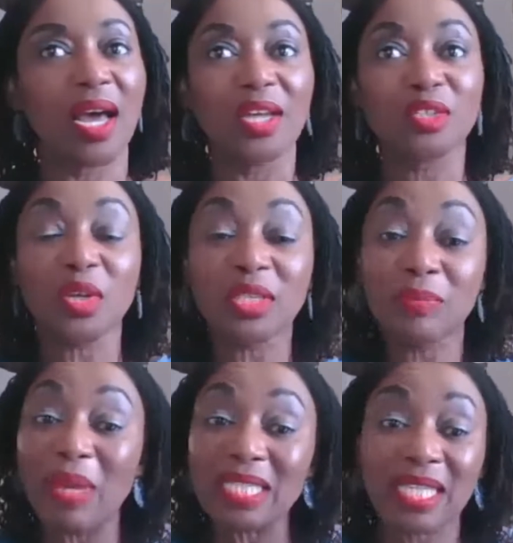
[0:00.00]
so
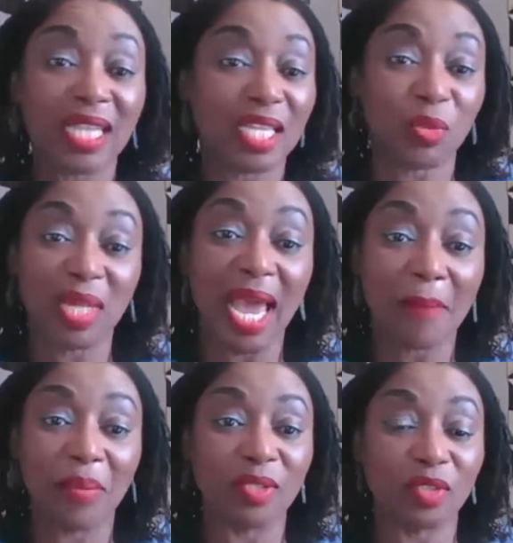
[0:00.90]
basically that's what
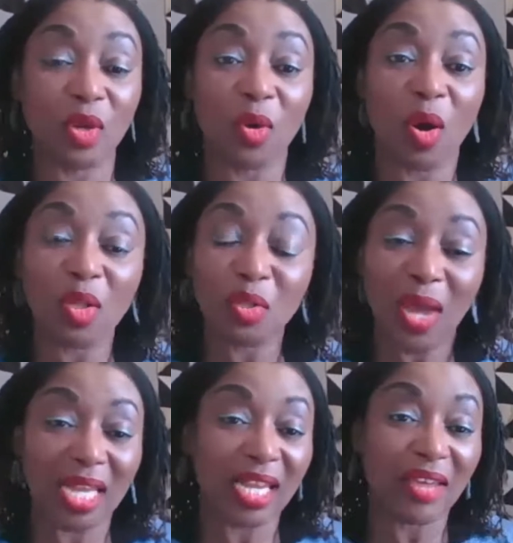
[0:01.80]
happened. So although
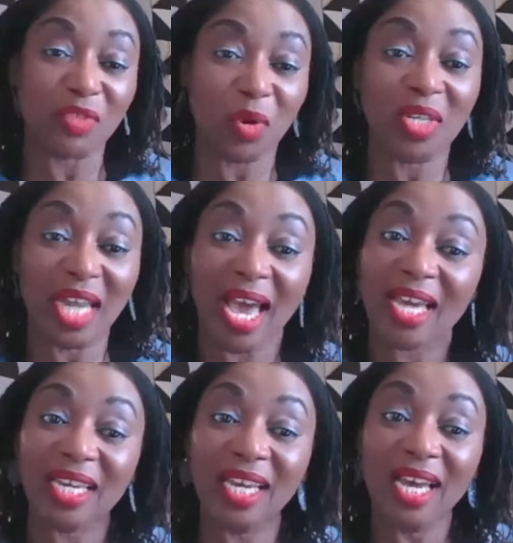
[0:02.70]
I left Kodak,
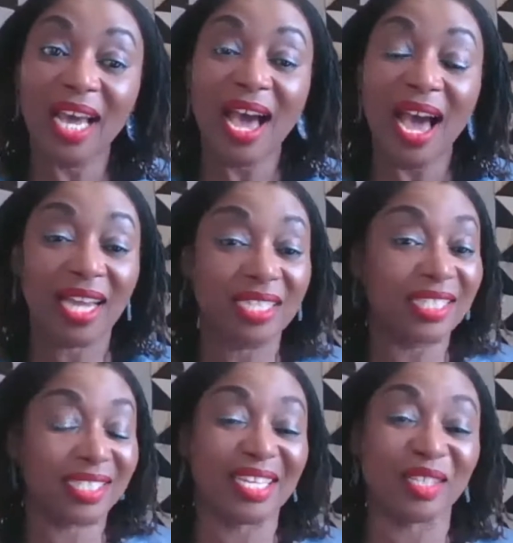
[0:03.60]
I
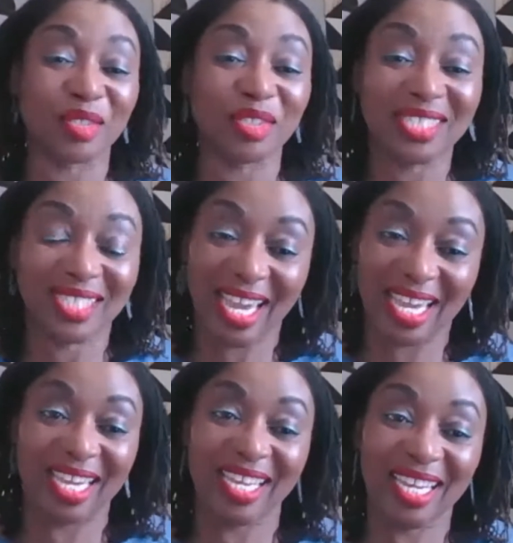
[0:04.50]
decided to
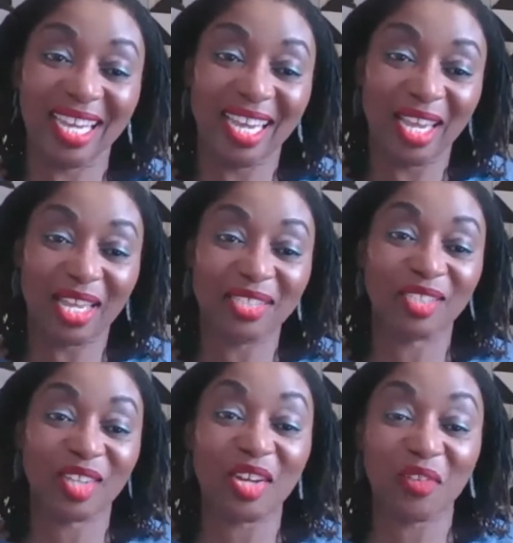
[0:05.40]
stay and
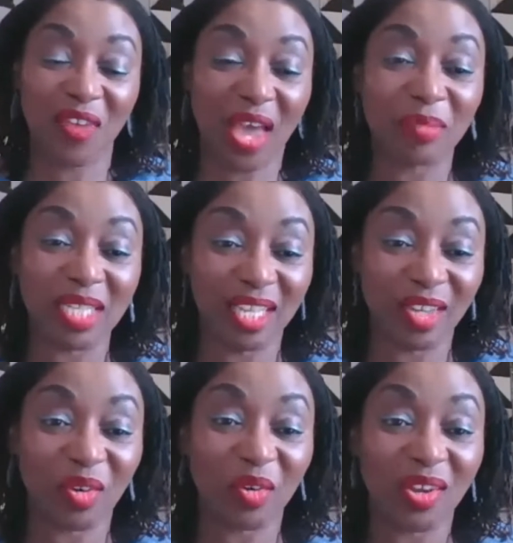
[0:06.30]
start a family
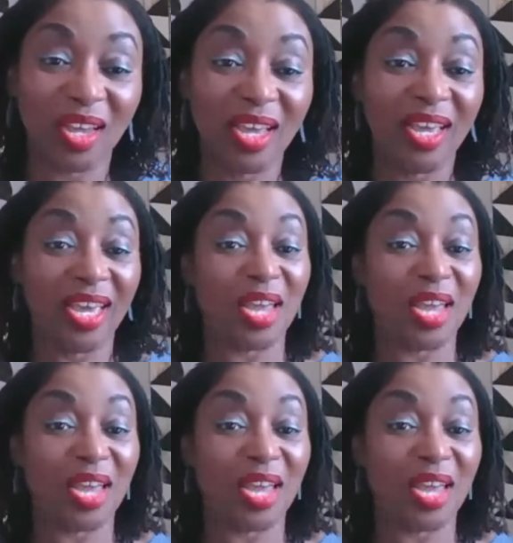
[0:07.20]
here and